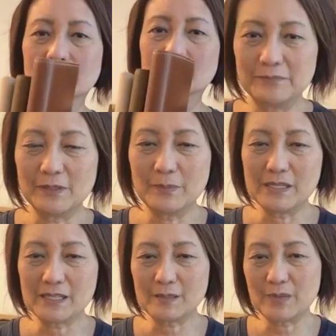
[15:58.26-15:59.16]
The
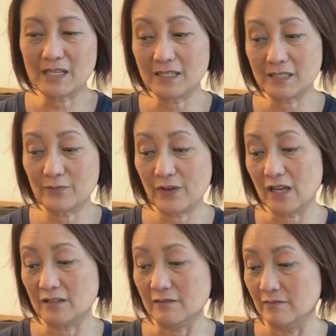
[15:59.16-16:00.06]
B6 Plus is
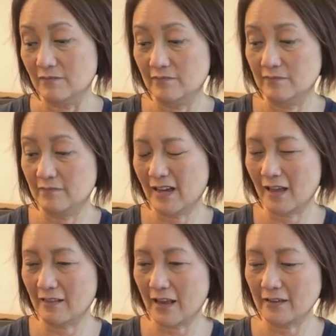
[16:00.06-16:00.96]
fun. I
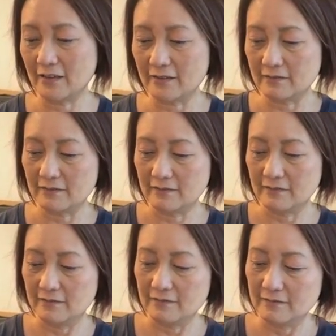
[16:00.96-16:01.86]
like it.
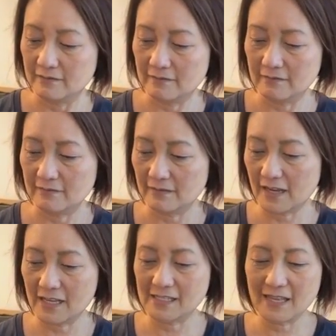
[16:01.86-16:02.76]
Like I
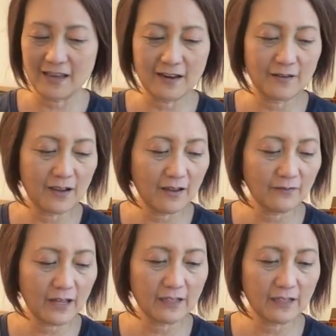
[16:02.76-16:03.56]
said, I liked